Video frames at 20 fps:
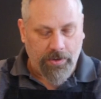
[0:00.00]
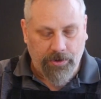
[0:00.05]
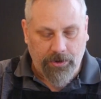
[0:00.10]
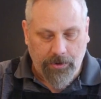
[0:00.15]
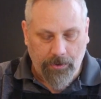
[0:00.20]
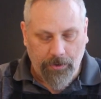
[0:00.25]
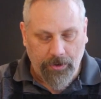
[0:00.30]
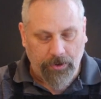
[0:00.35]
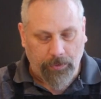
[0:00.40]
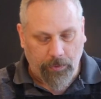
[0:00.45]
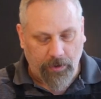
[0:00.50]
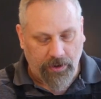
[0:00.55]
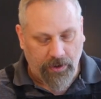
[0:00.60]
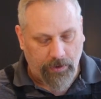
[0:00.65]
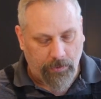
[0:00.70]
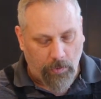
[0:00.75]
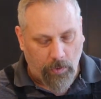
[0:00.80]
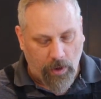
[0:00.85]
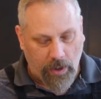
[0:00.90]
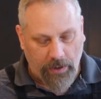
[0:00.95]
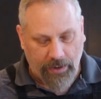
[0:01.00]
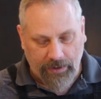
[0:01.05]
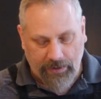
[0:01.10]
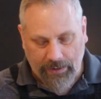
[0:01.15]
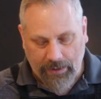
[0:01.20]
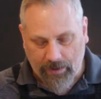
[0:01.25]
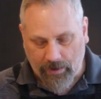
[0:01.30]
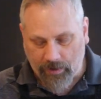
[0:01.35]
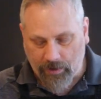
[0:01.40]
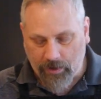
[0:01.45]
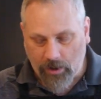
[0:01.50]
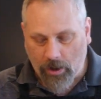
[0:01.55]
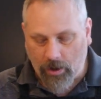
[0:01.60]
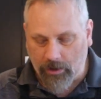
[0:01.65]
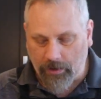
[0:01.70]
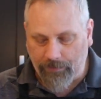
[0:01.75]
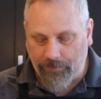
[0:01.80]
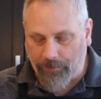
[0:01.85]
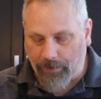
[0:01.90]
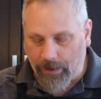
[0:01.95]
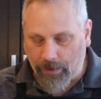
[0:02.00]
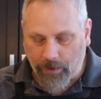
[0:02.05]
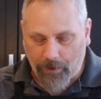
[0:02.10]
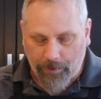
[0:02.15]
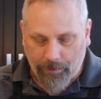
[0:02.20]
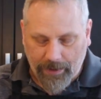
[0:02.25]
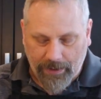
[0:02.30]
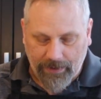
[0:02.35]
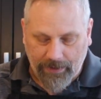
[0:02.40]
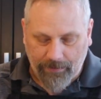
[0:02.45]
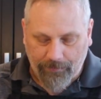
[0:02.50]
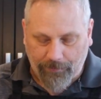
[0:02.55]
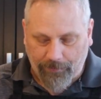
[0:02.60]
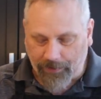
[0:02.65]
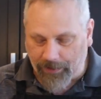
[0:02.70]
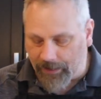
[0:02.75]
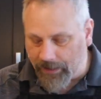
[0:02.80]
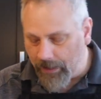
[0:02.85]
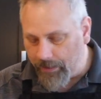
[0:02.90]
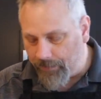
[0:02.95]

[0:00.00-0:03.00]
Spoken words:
do is we're gonna wanna get our cauliflower ready for the